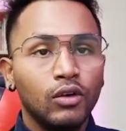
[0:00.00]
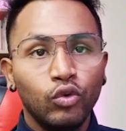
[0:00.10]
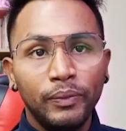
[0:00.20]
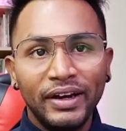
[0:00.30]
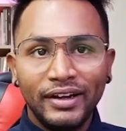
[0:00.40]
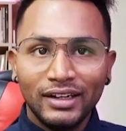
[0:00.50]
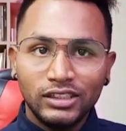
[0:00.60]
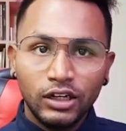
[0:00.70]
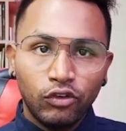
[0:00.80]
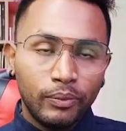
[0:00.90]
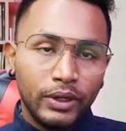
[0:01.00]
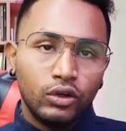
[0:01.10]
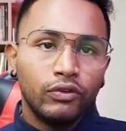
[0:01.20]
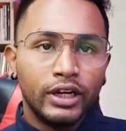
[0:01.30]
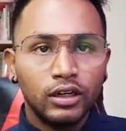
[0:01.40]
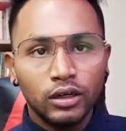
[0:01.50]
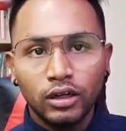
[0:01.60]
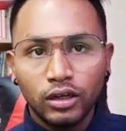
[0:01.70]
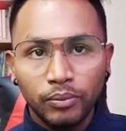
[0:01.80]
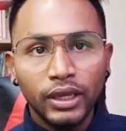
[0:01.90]
would be interested for me to
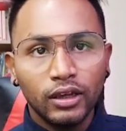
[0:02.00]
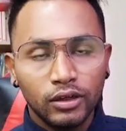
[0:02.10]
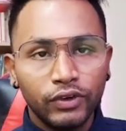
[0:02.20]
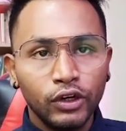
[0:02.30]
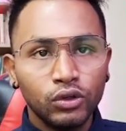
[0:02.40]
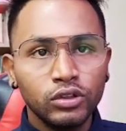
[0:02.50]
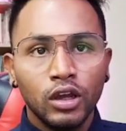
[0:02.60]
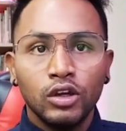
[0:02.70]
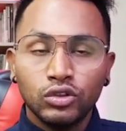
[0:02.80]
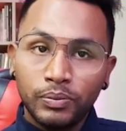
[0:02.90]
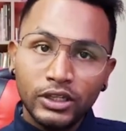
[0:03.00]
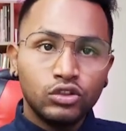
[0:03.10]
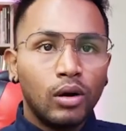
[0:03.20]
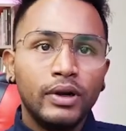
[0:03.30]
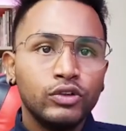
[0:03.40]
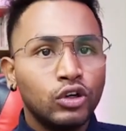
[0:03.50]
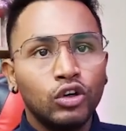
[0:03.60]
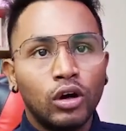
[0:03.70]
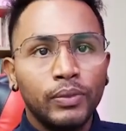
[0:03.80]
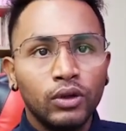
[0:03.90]
make videos. So please comment which all
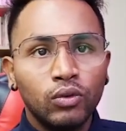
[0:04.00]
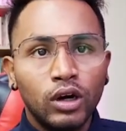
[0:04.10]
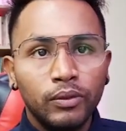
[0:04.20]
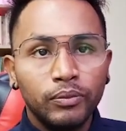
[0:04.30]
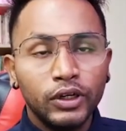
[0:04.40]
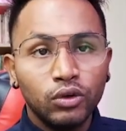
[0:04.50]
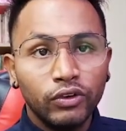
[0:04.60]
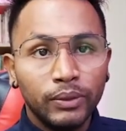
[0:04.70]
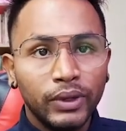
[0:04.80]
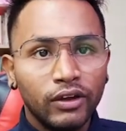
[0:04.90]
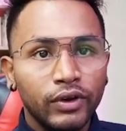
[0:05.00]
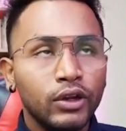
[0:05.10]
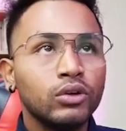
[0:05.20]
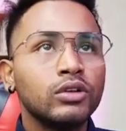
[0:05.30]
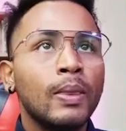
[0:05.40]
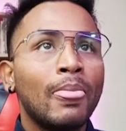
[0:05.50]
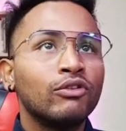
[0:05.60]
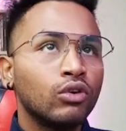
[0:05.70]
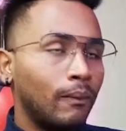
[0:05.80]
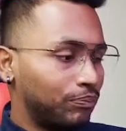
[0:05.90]
topic you want me to make videos.
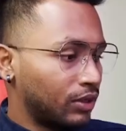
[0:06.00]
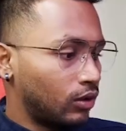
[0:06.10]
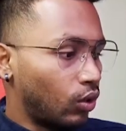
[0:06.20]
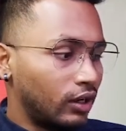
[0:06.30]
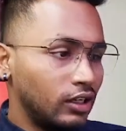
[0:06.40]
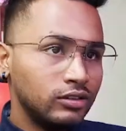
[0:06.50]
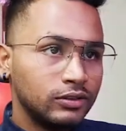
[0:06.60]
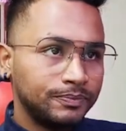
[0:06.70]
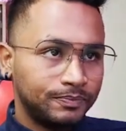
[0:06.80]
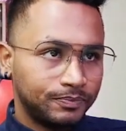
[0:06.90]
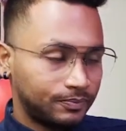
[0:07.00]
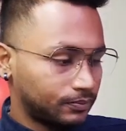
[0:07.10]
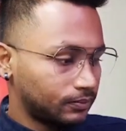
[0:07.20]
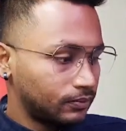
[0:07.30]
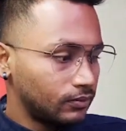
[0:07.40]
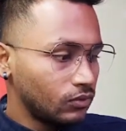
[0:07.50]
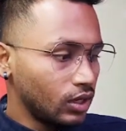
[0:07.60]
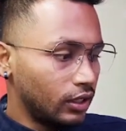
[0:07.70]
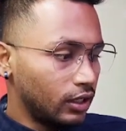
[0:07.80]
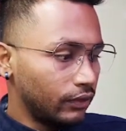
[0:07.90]
So what is
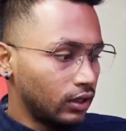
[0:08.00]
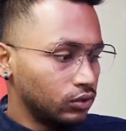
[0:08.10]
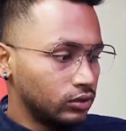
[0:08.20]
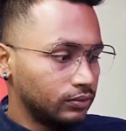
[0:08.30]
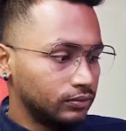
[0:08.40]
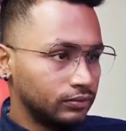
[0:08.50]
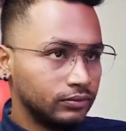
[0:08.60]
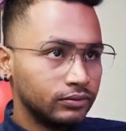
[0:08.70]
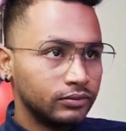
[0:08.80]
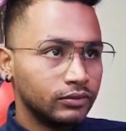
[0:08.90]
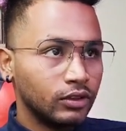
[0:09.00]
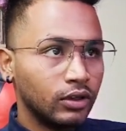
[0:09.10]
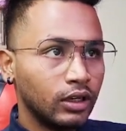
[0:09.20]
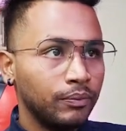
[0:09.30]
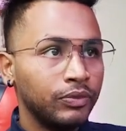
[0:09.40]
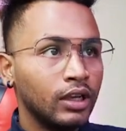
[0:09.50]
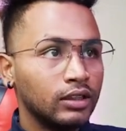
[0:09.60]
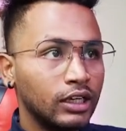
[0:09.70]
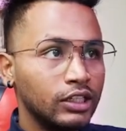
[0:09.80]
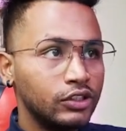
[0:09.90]
data warehouse? Okay,
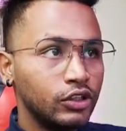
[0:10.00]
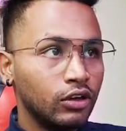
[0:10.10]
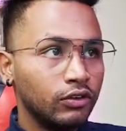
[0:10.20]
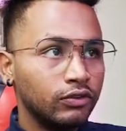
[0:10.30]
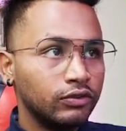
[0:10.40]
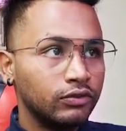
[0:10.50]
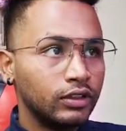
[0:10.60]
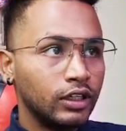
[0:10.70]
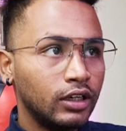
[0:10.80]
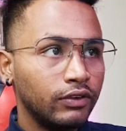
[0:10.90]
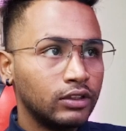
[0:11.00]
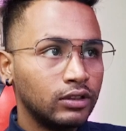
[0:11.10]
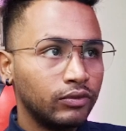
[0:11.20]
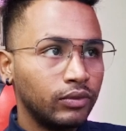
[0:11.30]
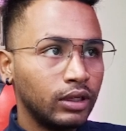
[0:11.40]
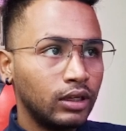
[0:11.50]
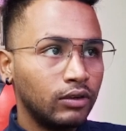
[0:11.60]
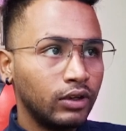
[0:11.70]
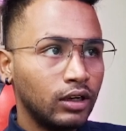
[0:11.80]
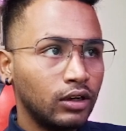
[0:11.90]
the history of database
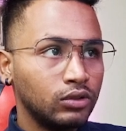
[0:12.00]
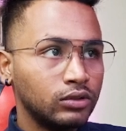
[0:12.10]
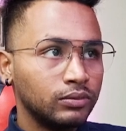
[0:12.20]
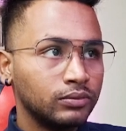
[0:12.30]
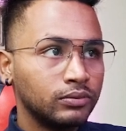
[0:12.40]
warehouse.